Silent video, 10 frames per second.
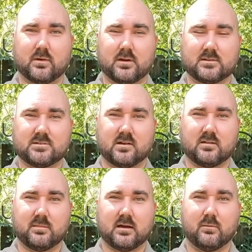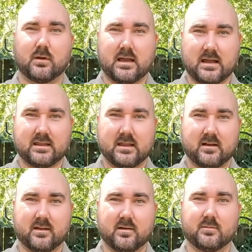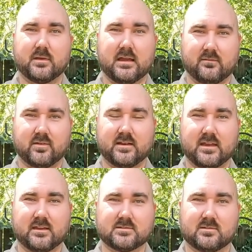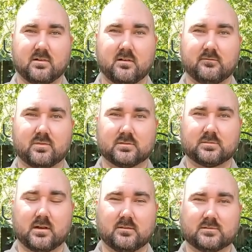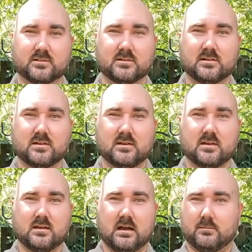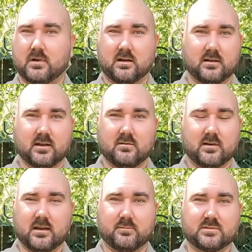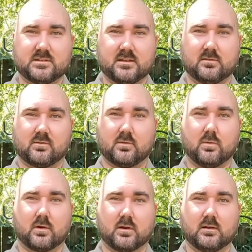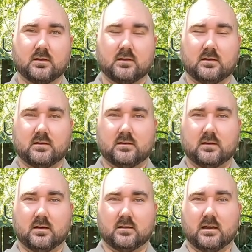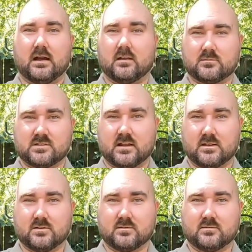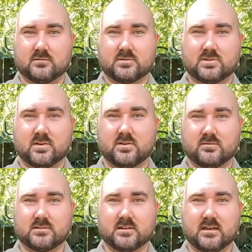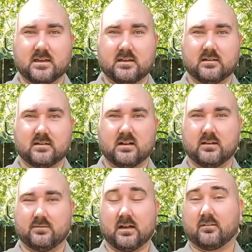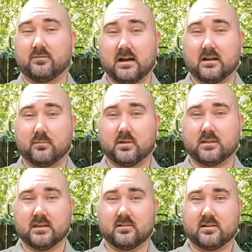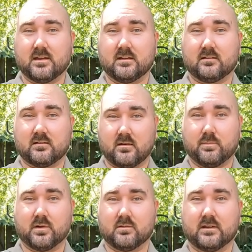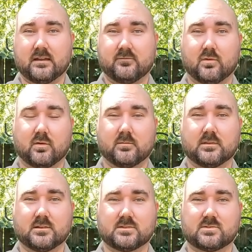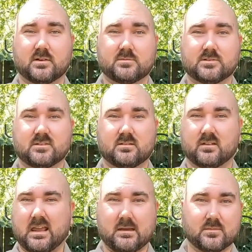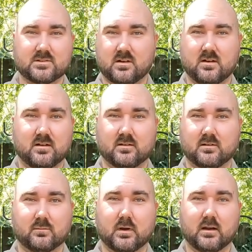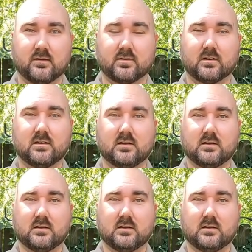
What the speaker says: we're going to talk about what I carry on me every day as a law enforcement officer. I'm not going to go in any particular order. The items that I do show you today, if I can find them on the internet, I'll put a link for them in the description on Amazon or wherever.